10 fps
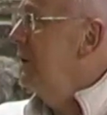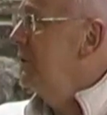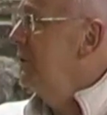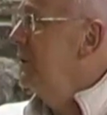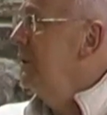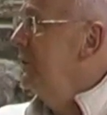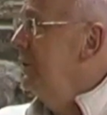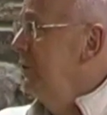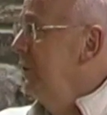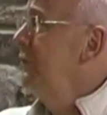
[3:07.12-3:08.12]
death as
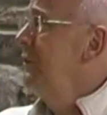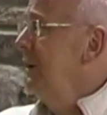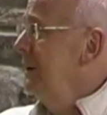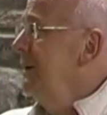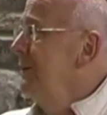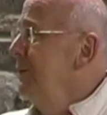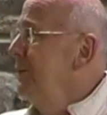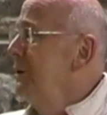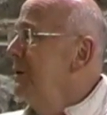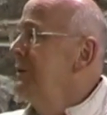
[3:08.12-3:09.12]
existing in the
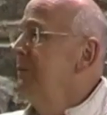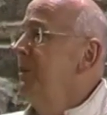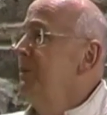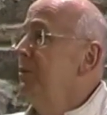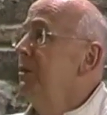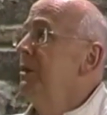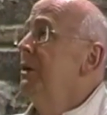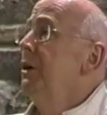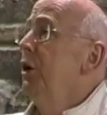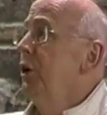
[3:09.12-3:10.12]
world, that people
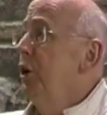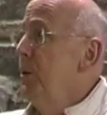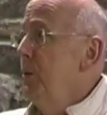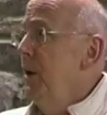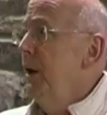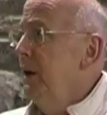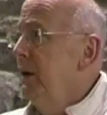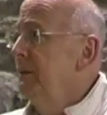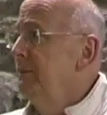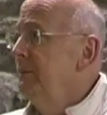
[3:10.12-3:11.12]
go
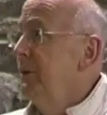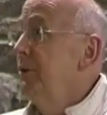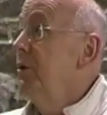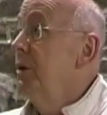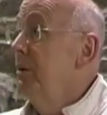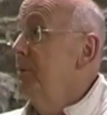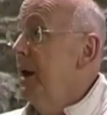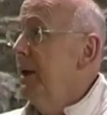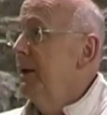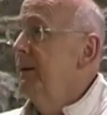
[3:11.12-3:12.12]
away and don't come
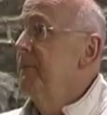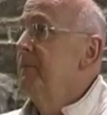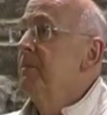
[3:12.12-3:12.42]
back.